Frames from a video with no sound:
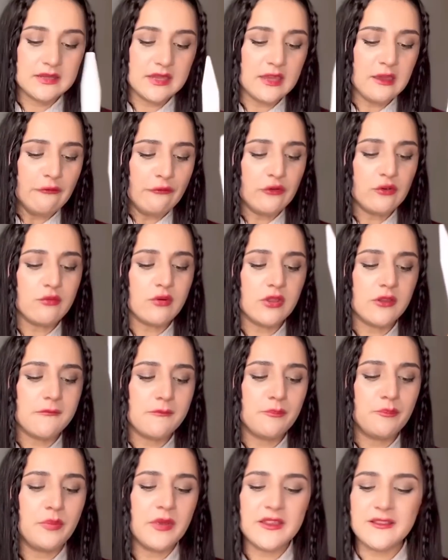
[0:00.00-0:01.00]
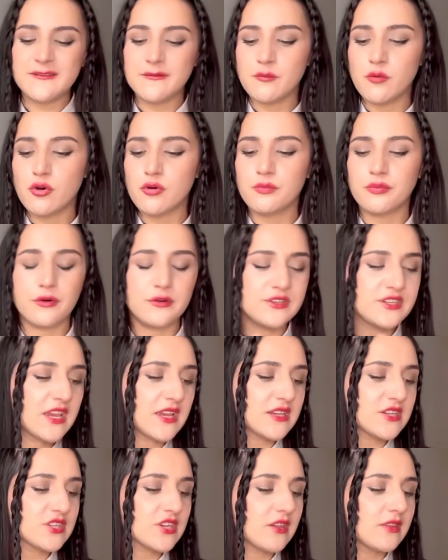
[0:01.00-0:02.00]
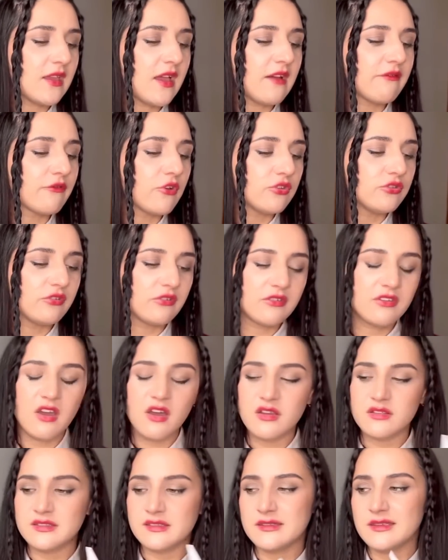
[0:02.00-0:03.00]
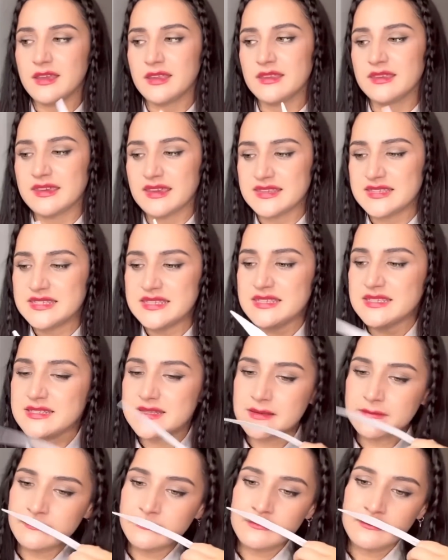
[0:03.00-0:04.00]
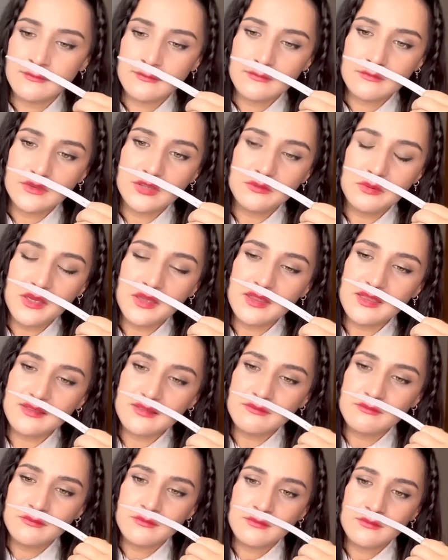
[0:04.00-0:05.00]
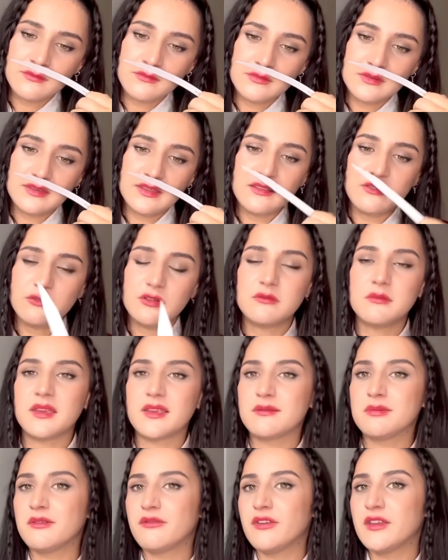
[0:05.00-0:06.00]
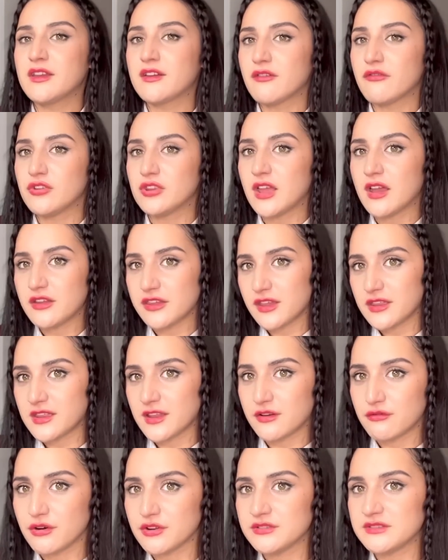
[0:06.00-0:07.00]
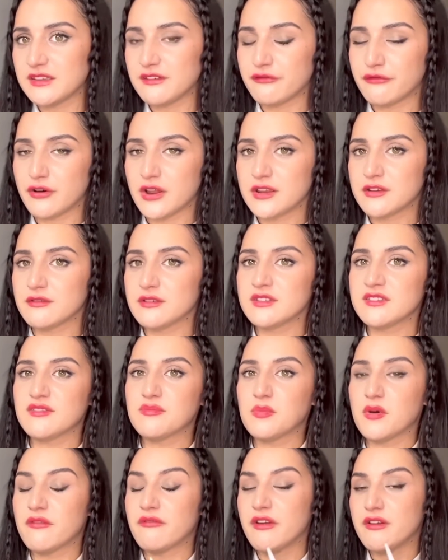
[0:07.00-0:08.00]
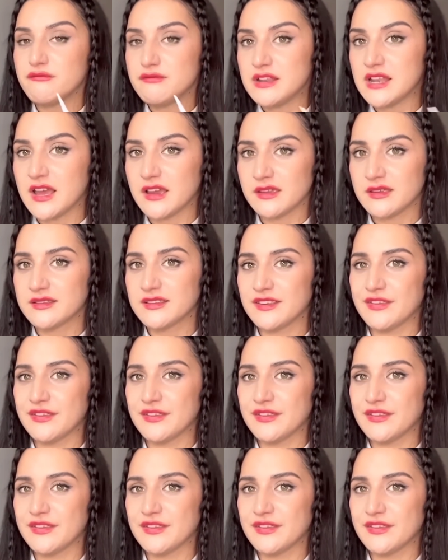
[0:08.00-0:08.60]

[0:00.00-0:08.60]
If you want a bit more projection, I've got the Gardenia and Cassis. To be honest, this one makes me think of an Ariana Grande fragrance, but very light.